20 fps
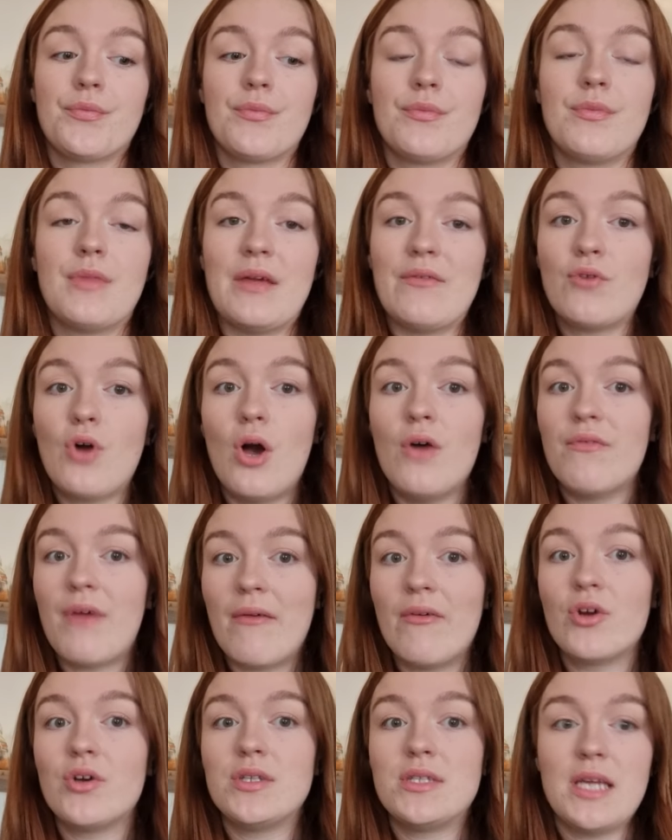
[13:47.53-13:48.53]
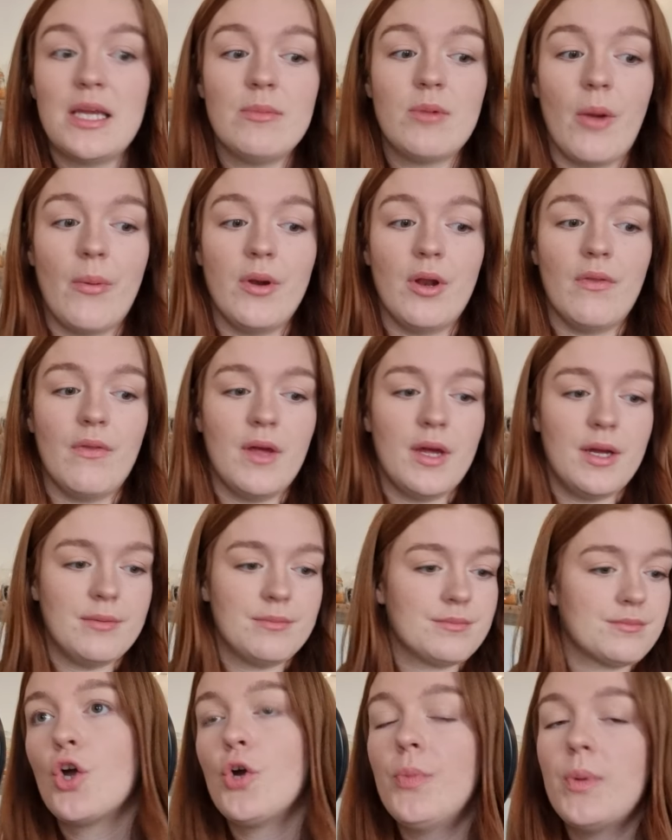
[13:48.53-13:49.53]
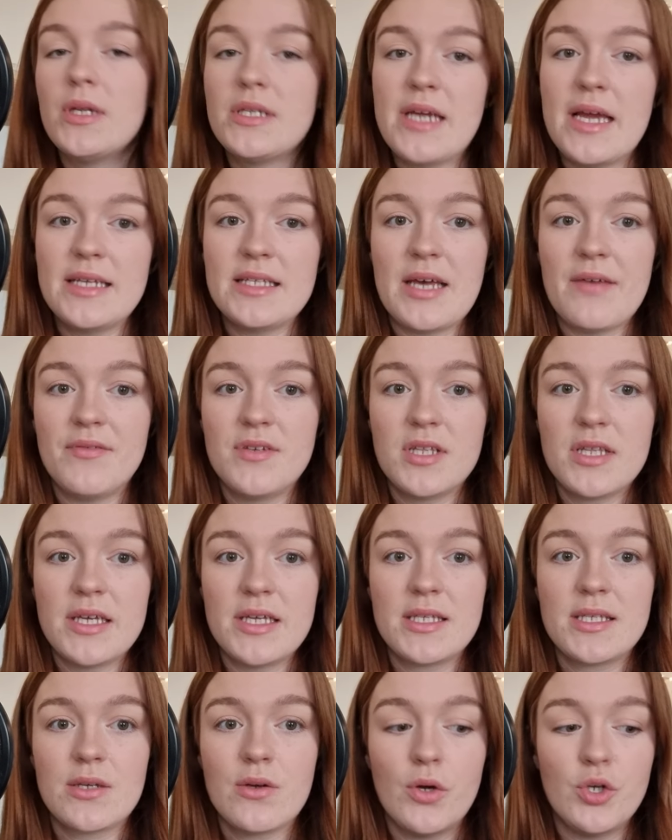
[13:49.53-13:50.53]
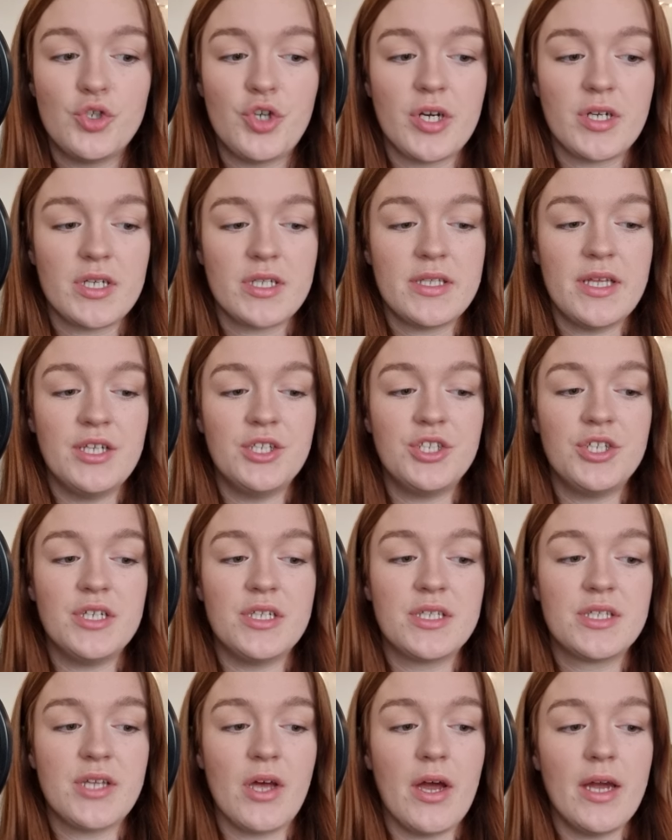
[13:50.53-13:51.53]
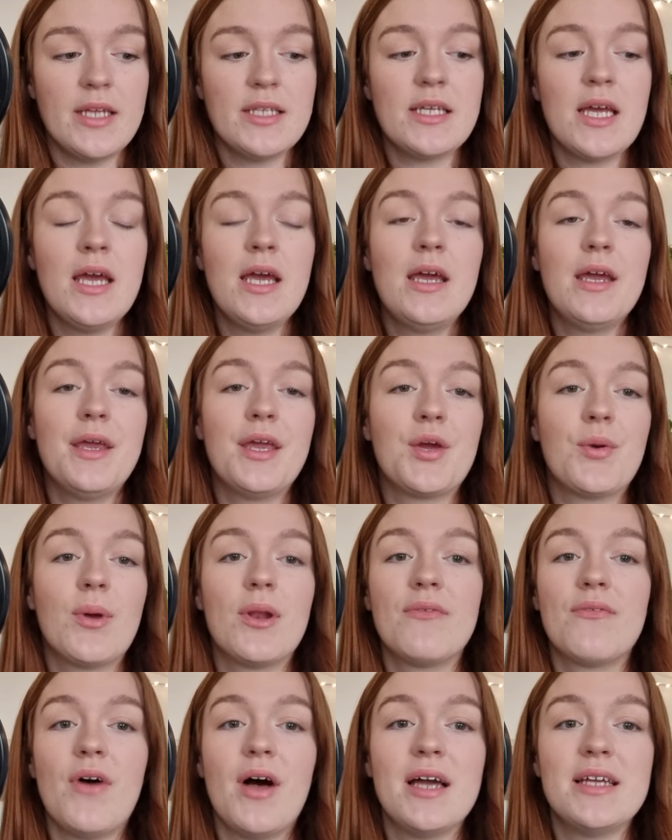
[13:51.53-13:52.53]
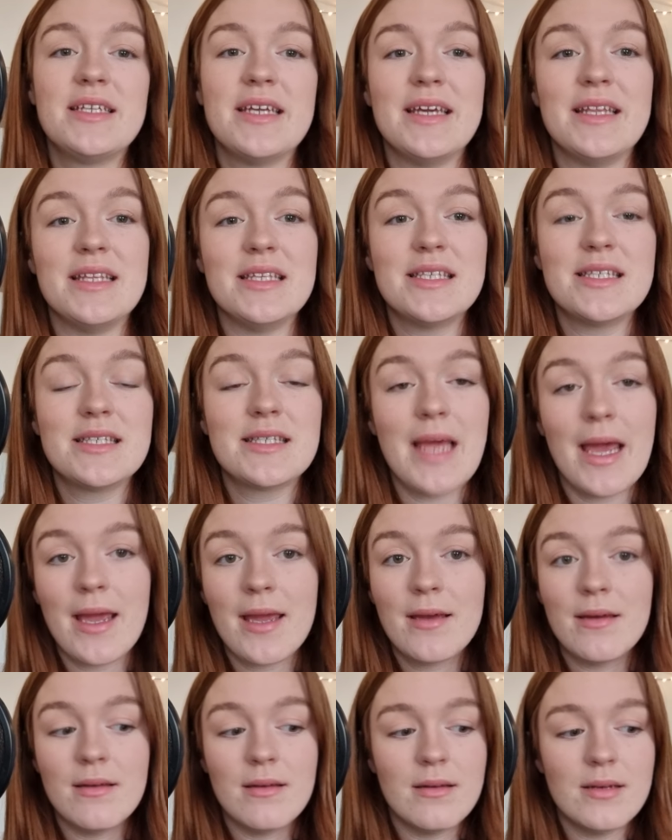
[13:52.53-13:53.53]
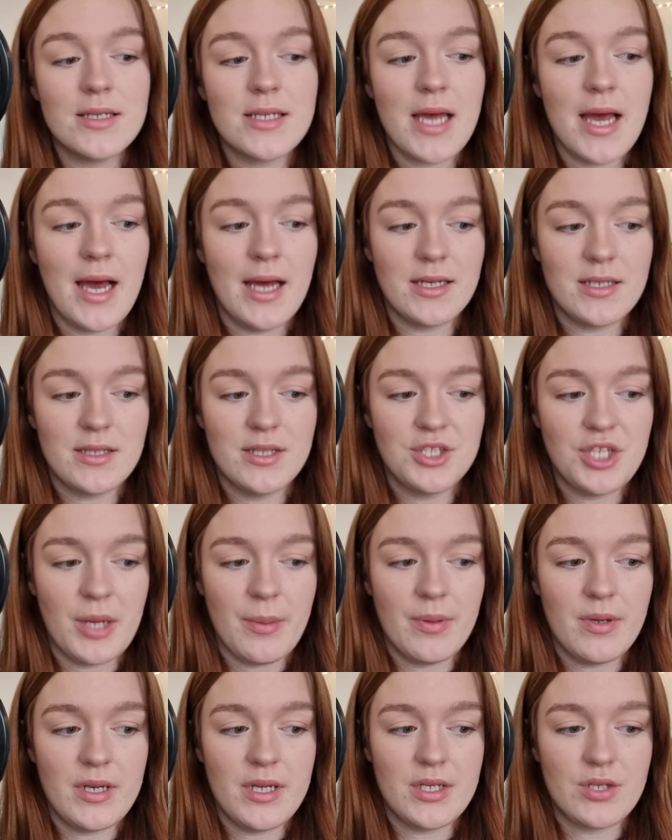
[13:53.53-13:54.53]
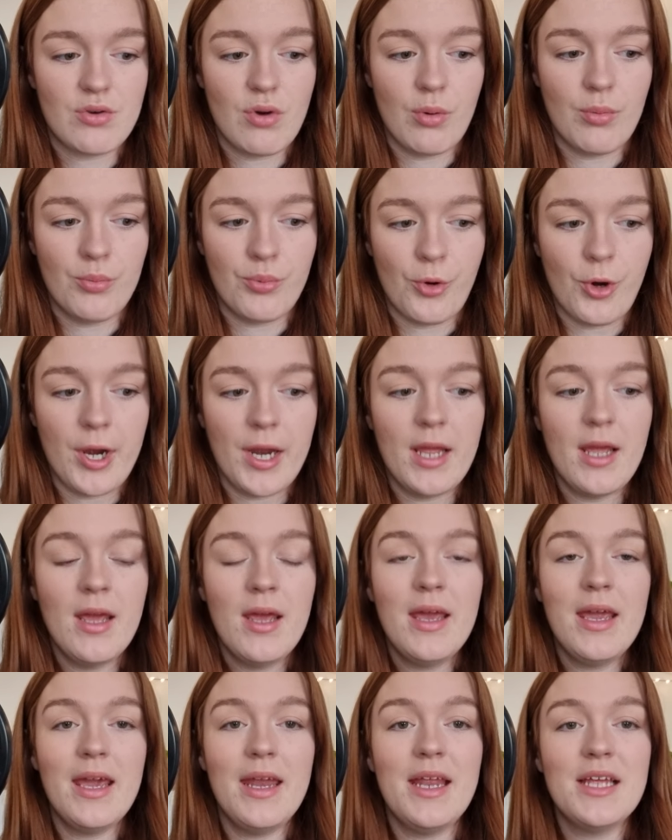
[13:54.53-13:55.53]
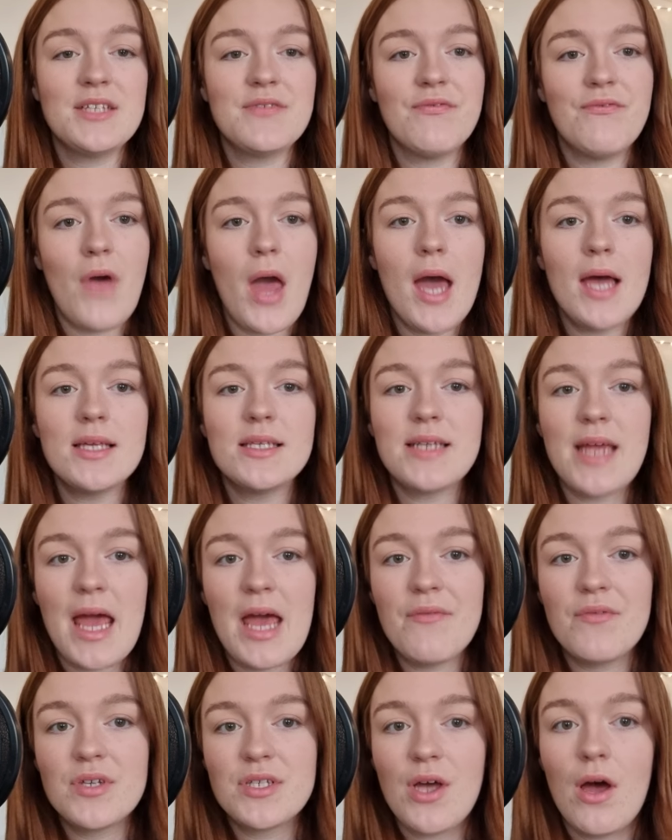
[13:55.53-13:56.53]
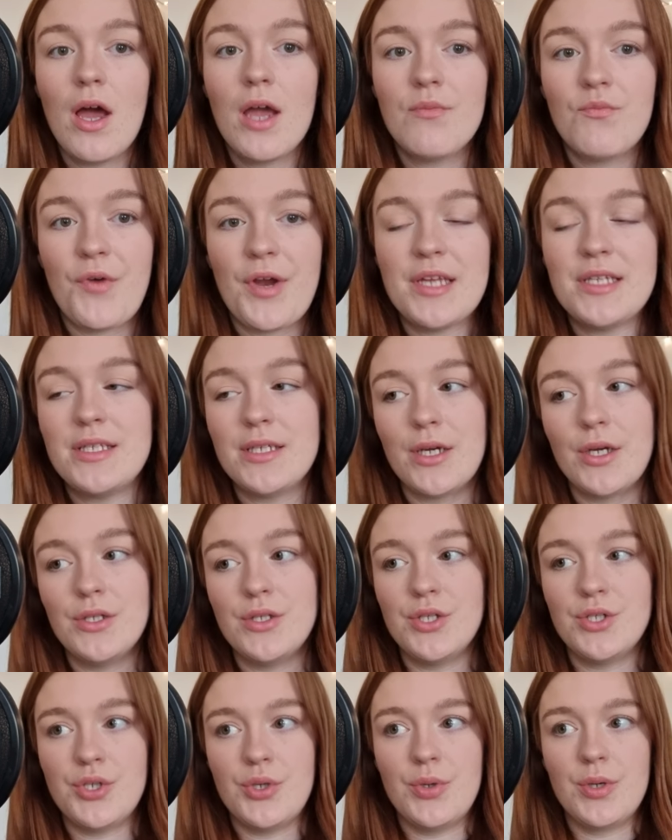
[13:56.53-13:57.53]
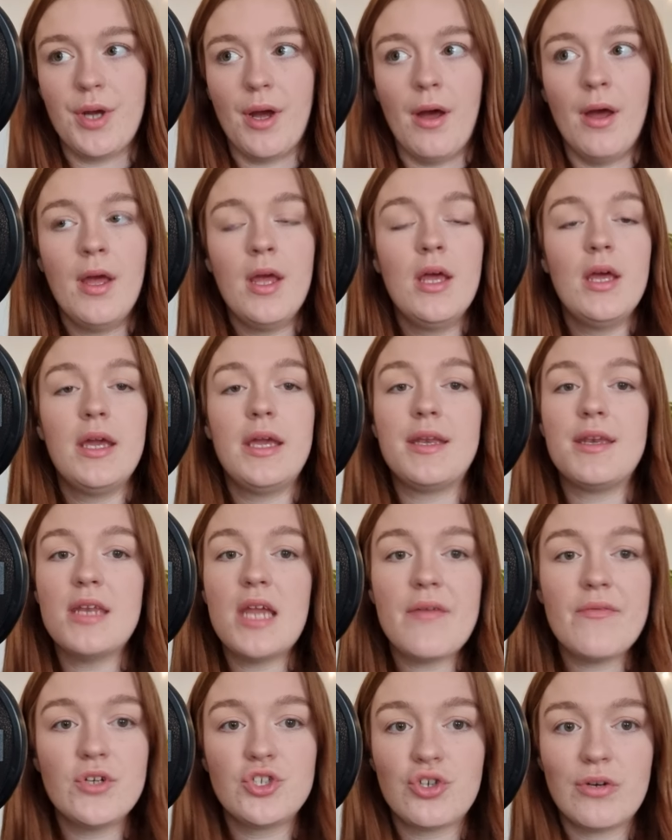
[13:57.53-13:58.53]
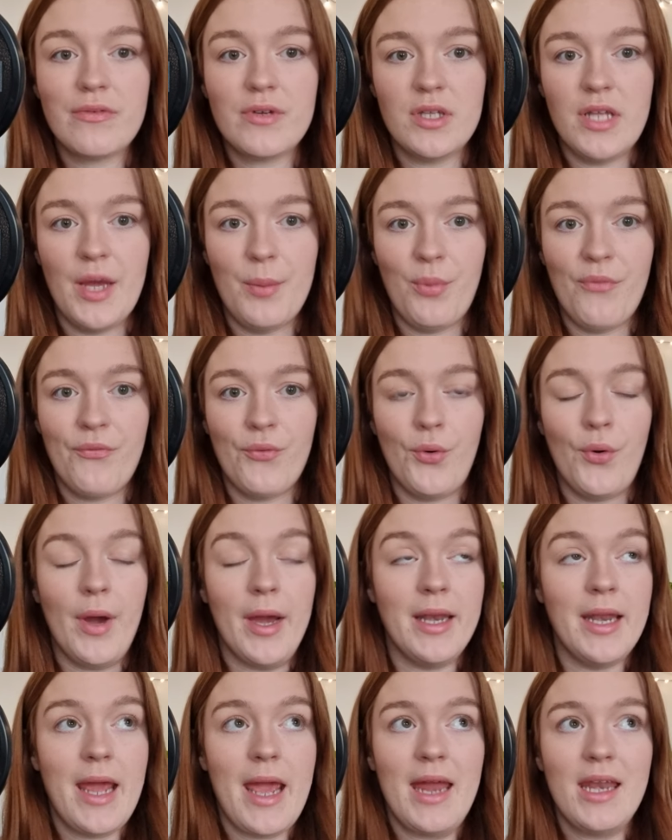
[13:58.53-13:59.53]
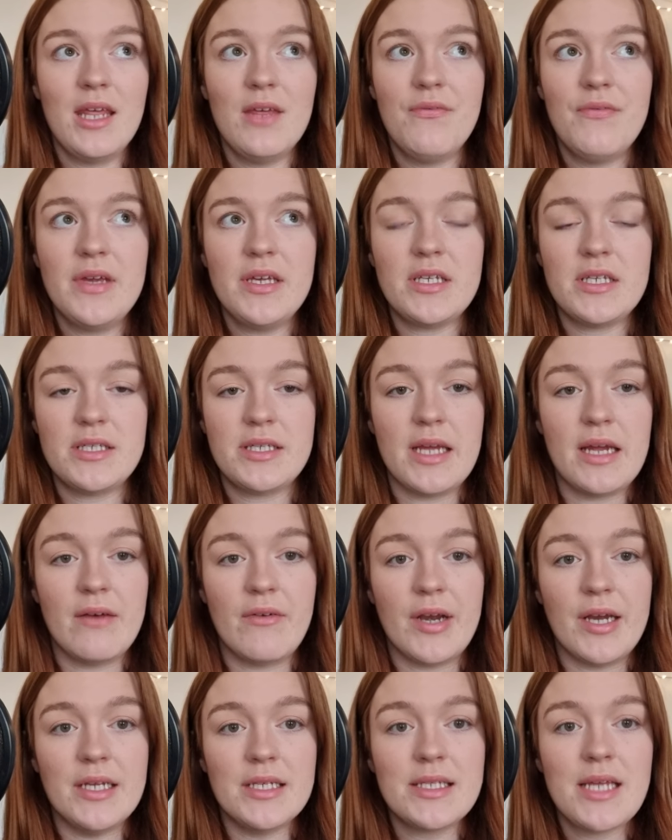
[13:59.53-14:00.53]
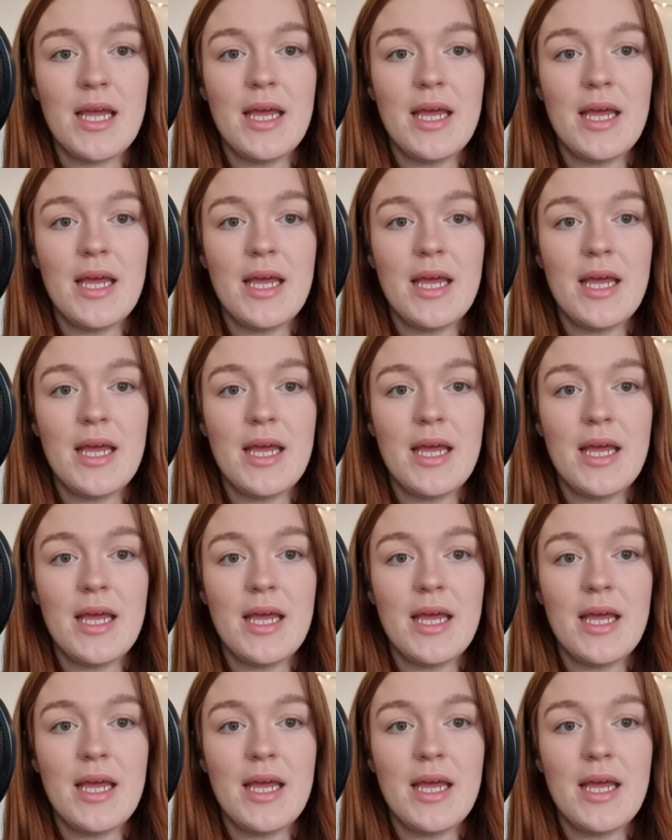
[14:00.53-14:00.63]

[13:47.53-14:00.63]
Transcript: they've got a very good team going on there. A couple of days after this contract extension is signed, he qualified in second at the Japanese Grand Prix in his first ever time racing at Suzuka. He'd never driven there before in any feeder series.